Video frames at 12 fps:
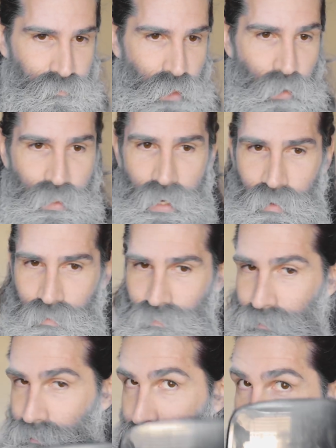Okay.
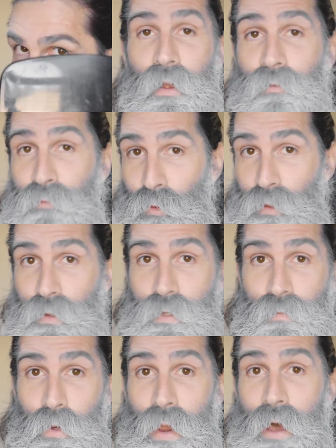For those
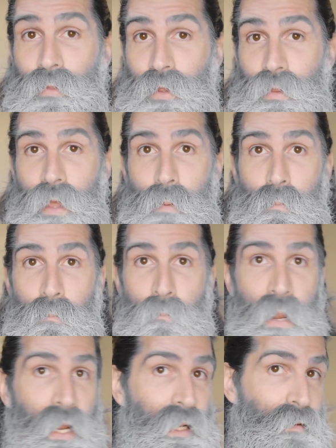of you out there that
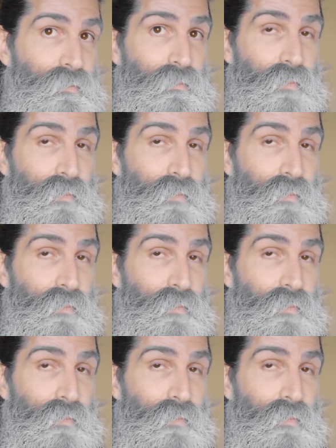may